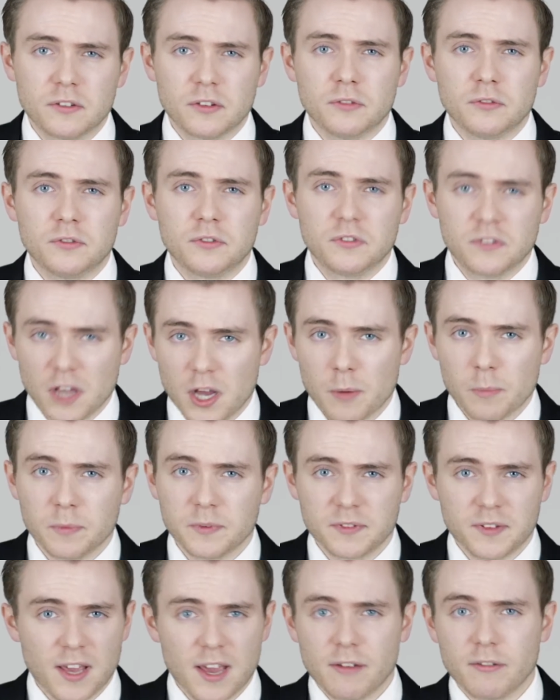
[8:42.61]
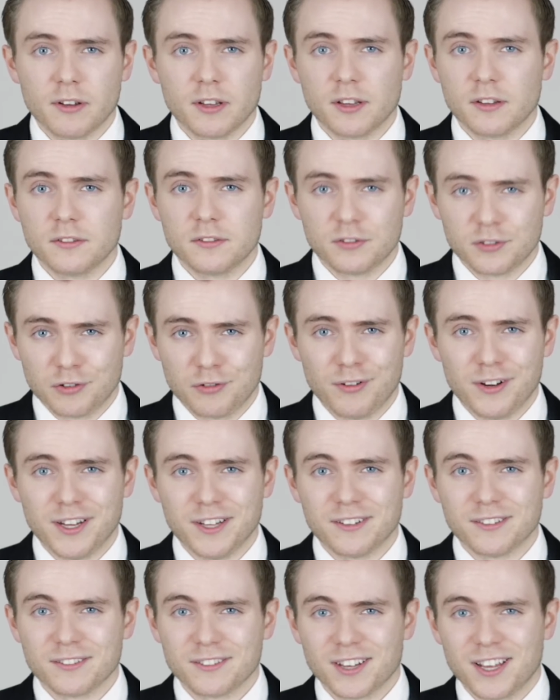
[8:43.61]
to stop staring at
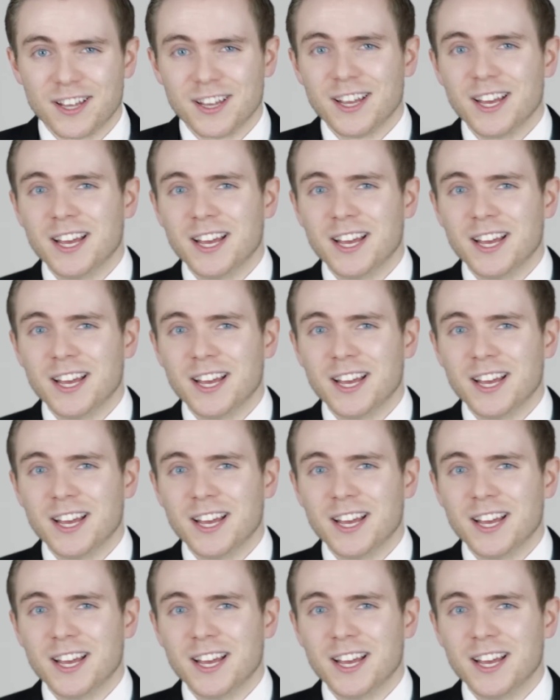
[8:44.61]
screens.